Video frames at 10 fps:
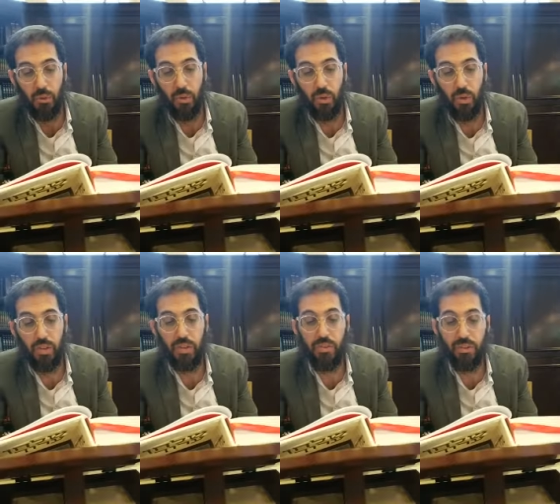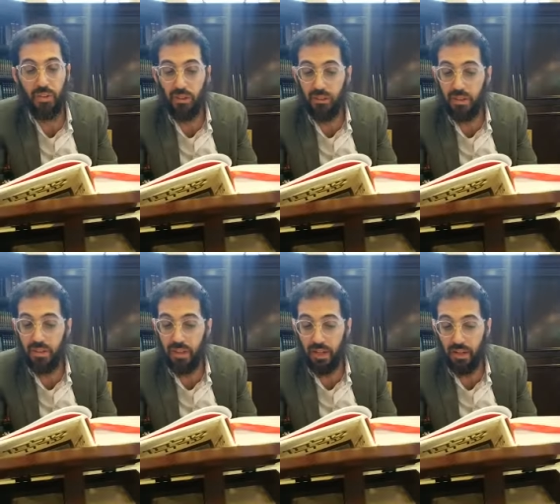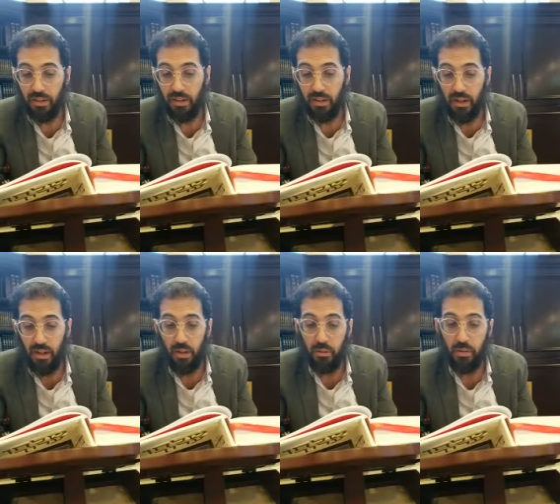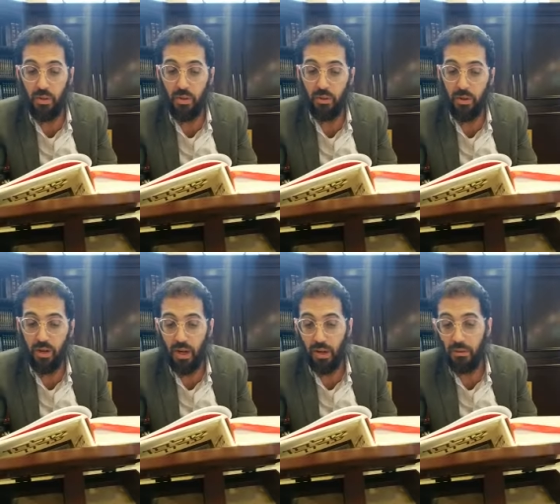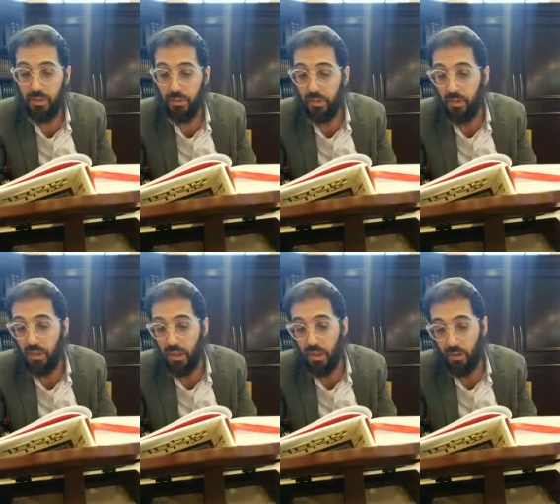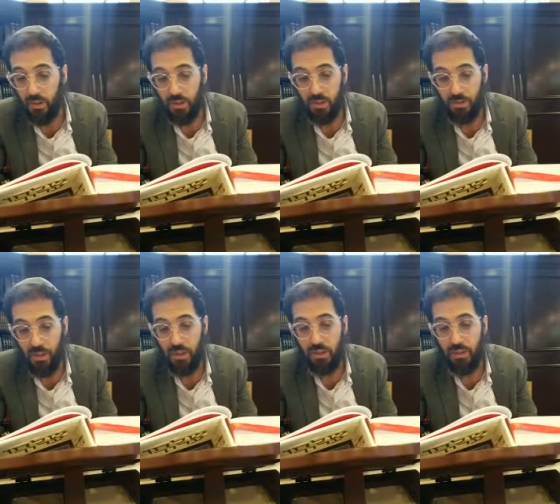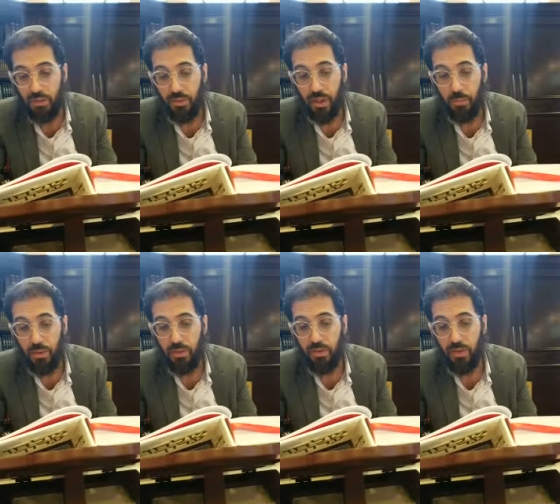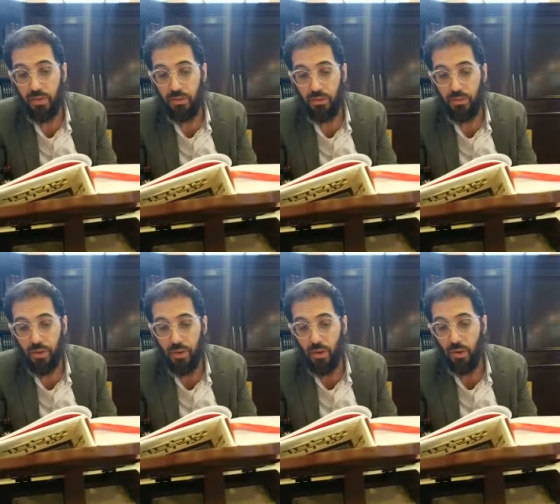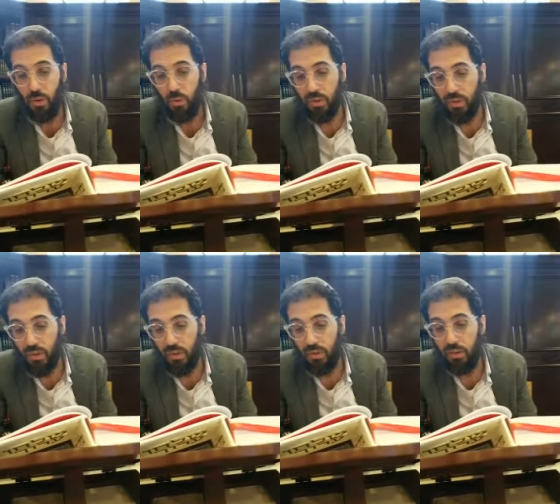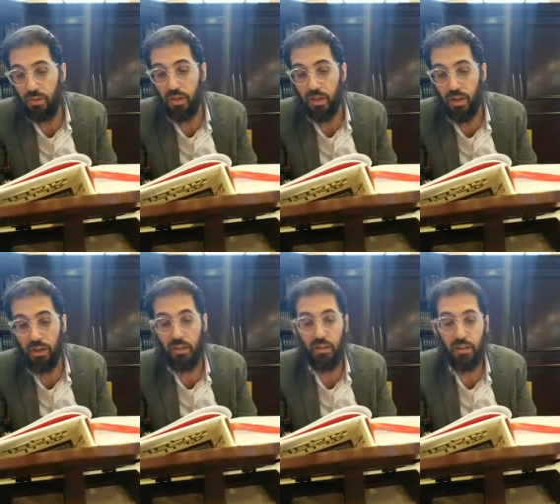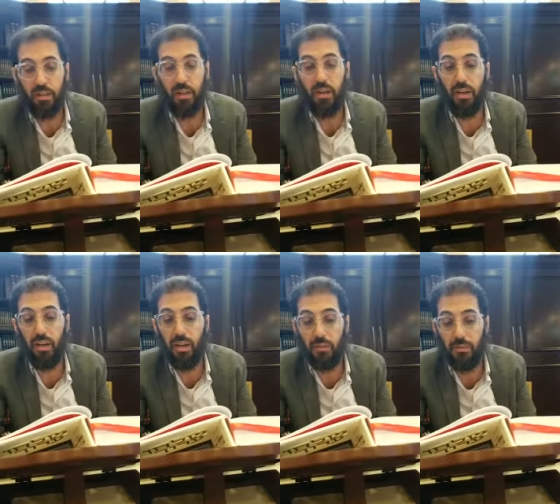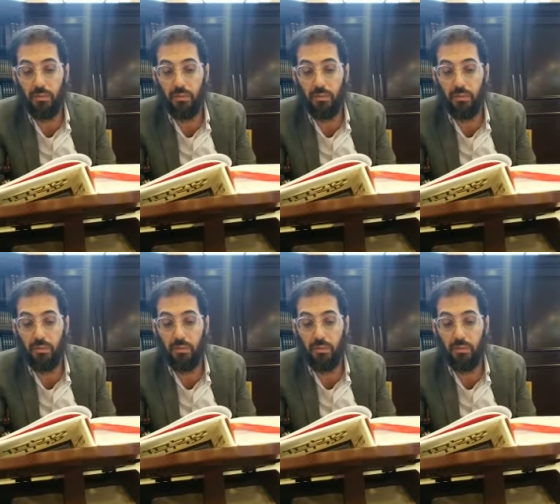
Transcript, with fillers: because of, it, of this act, because perhaps it was the mazal of that person who was ill that led to the healing.